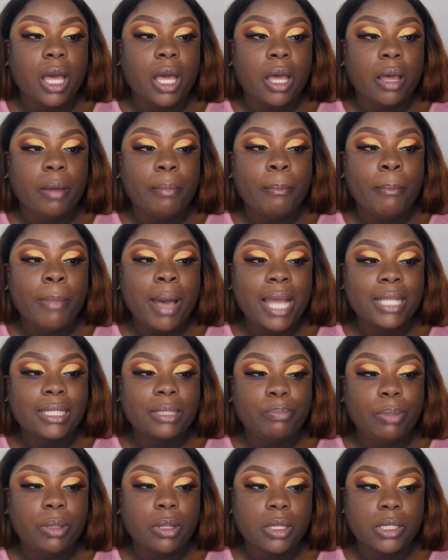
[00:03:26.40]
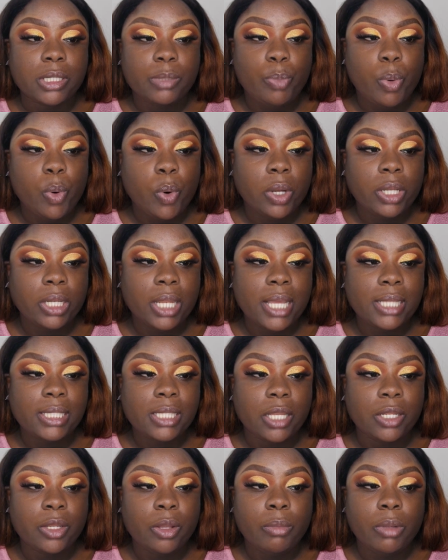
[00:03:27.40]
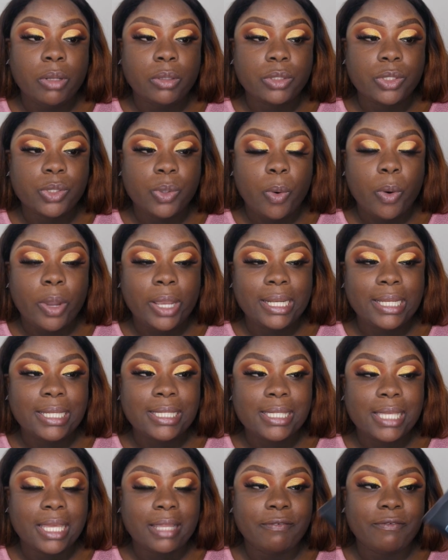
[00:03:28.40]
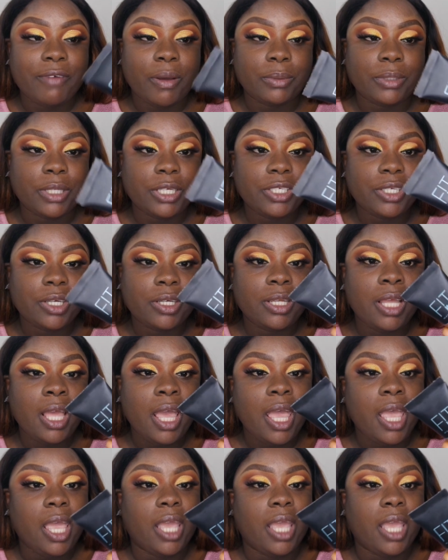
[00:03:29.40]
matte plus poreless normal to oily skin foundation